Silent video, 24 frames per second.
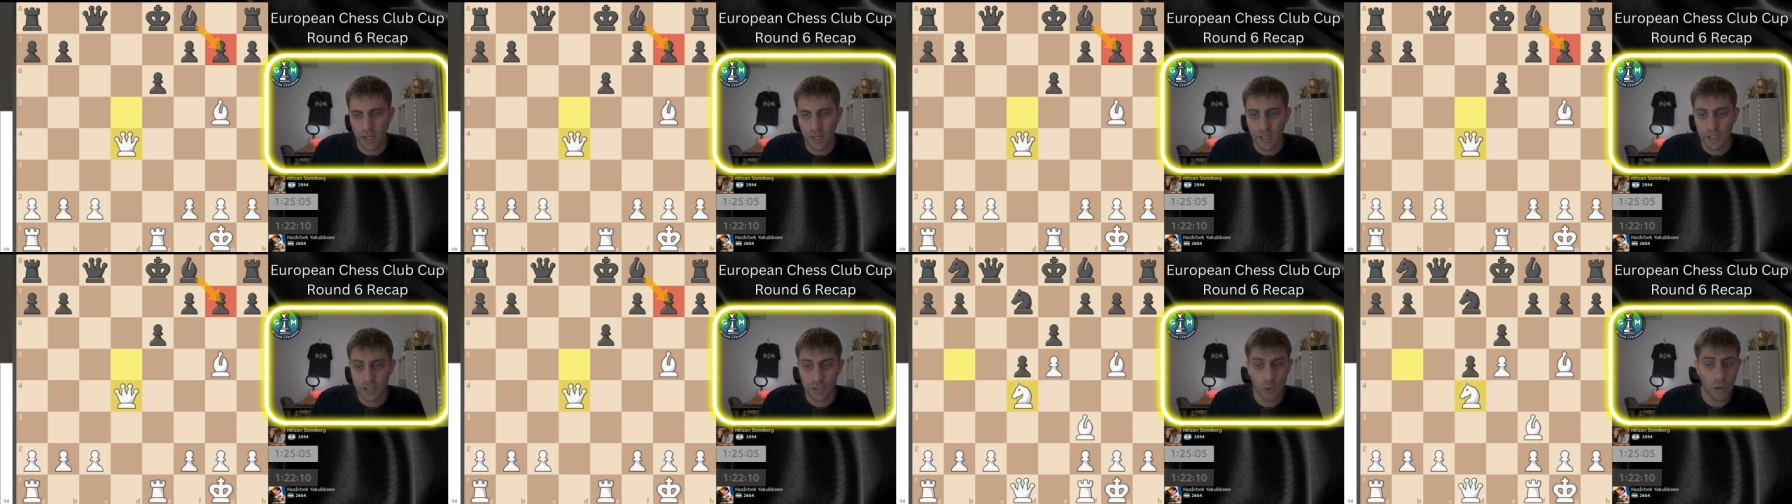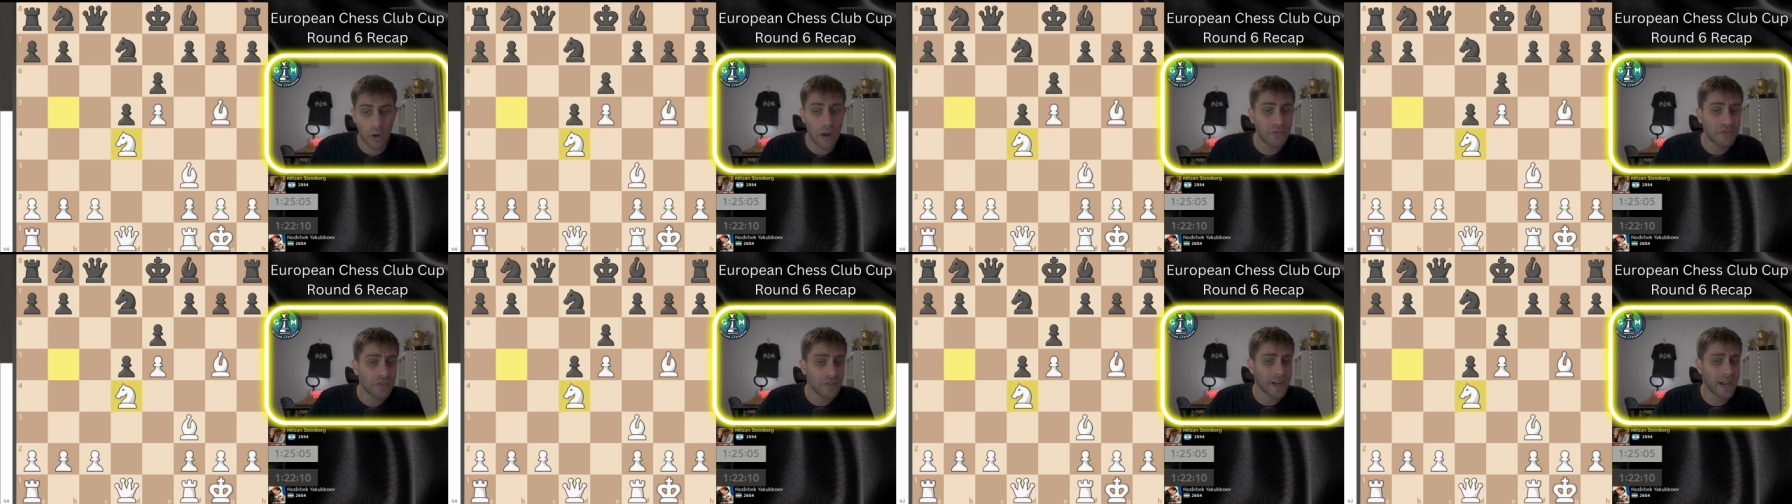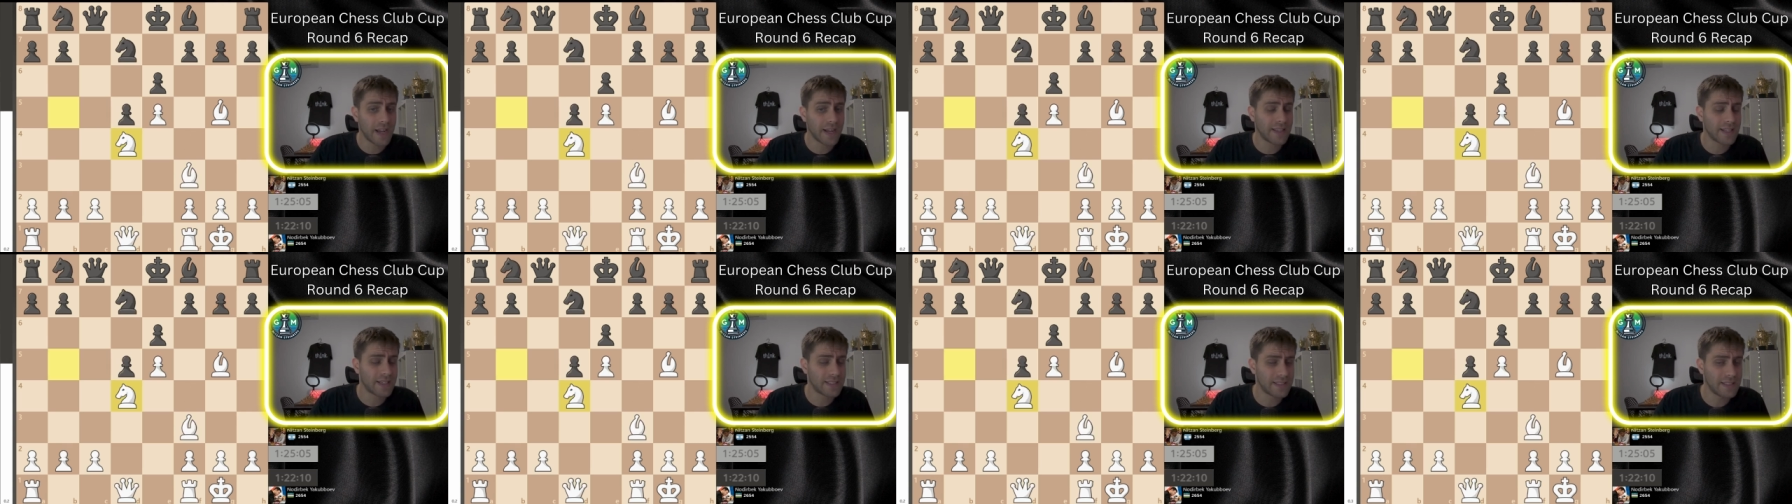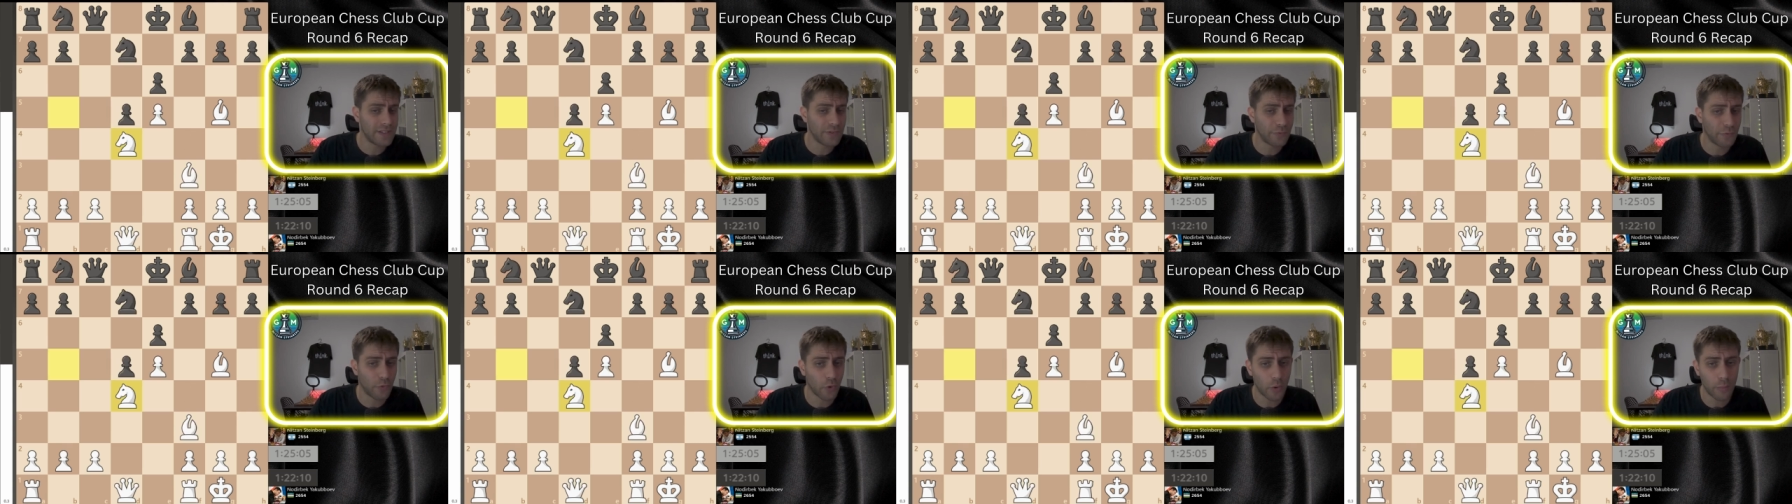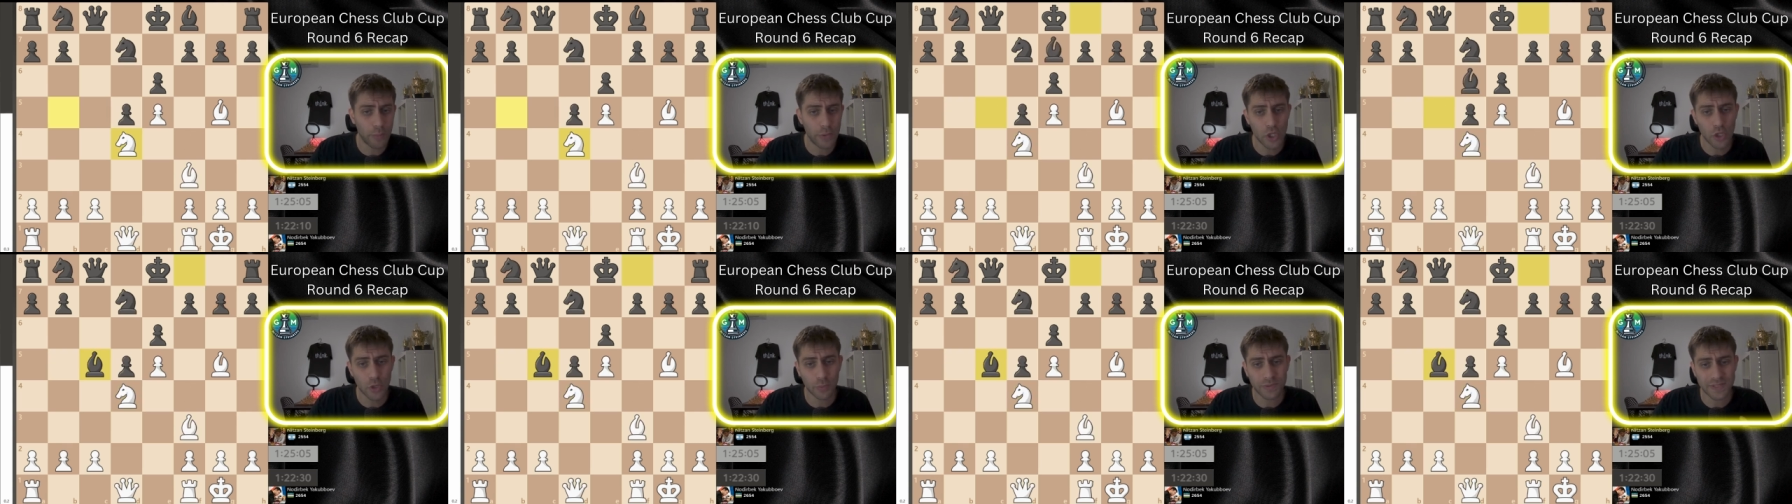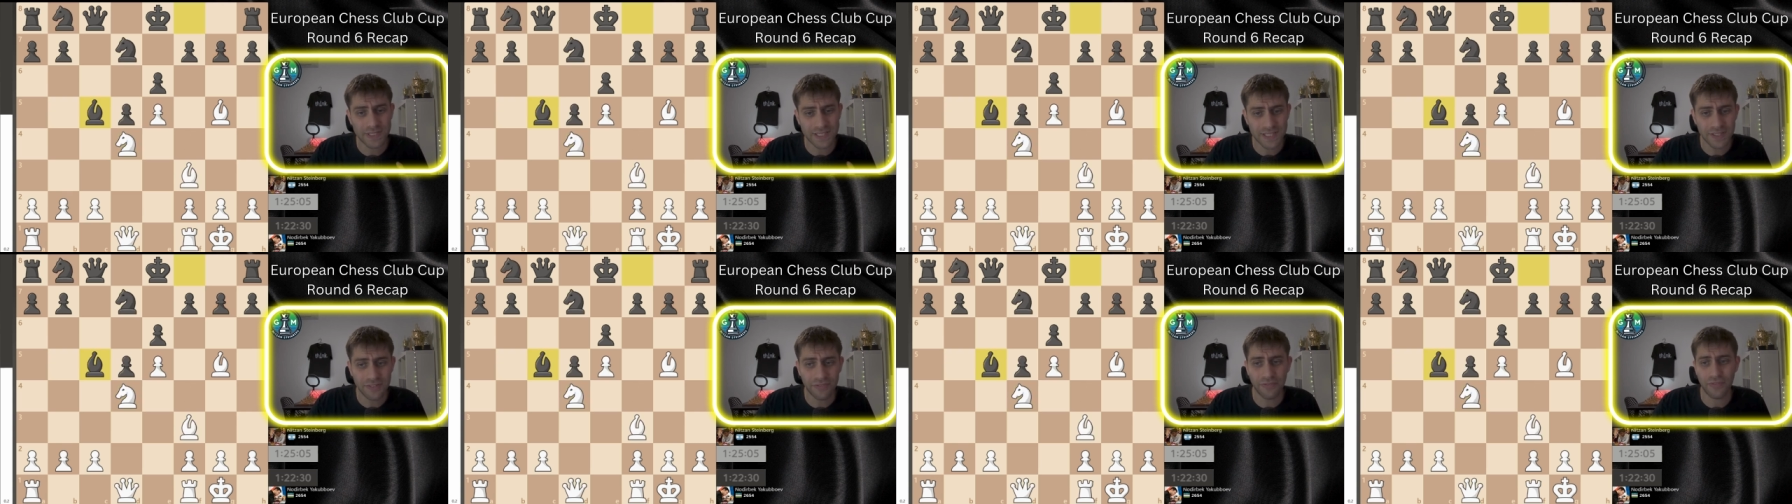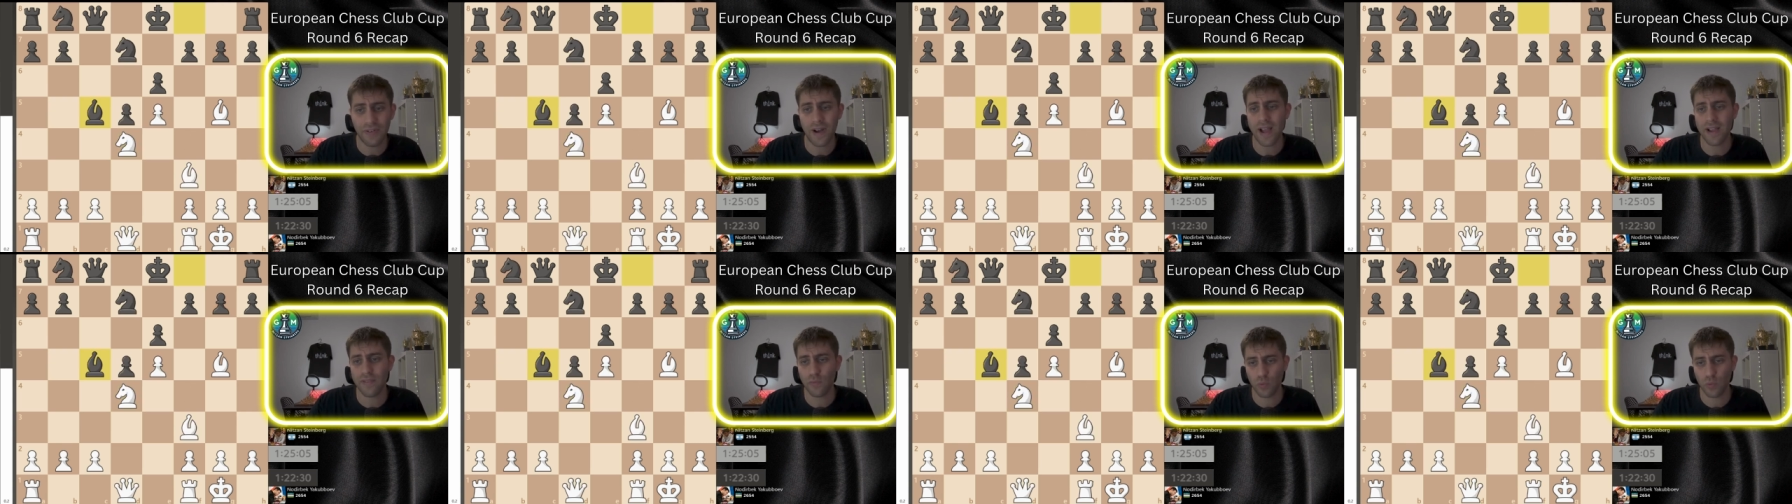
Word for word: so after knight takes d4 bishop c5